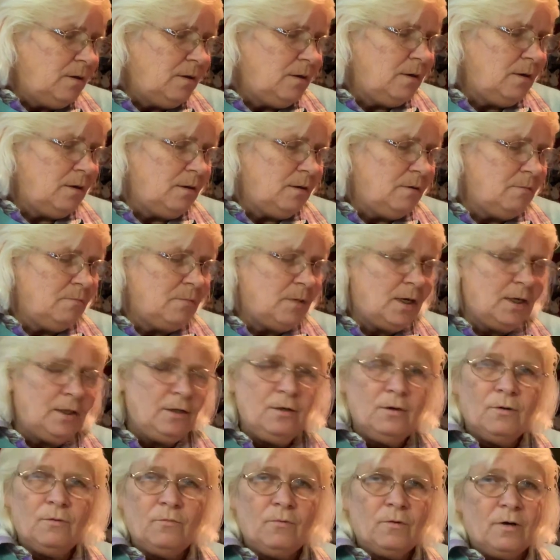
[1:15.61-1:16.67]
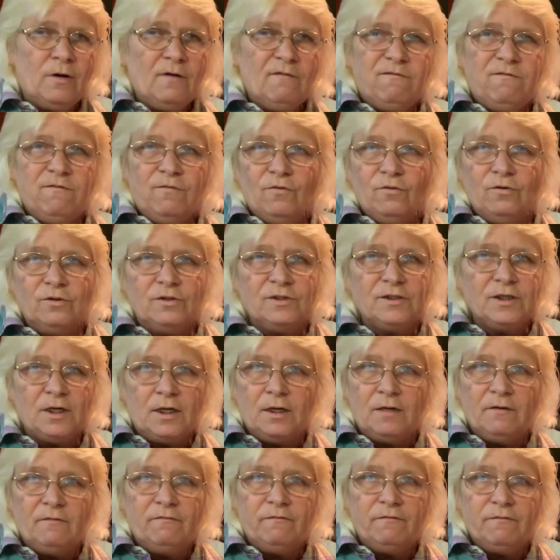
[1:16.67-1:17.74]
I don't want a full
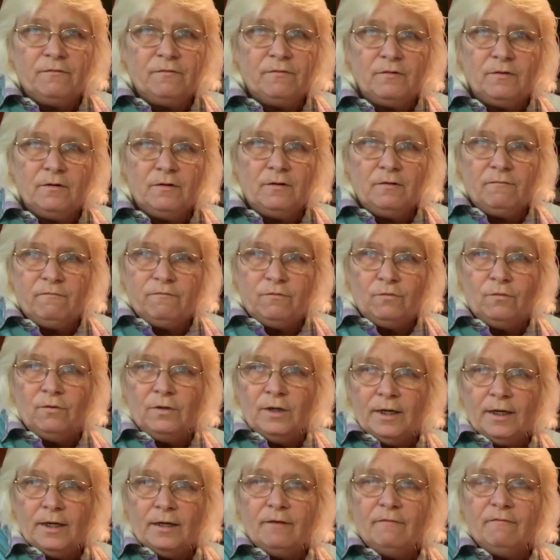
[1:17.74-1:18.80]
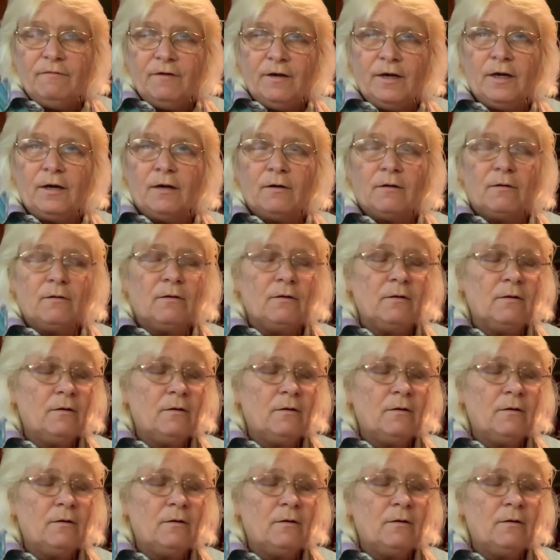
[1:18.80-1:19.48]
head of hair,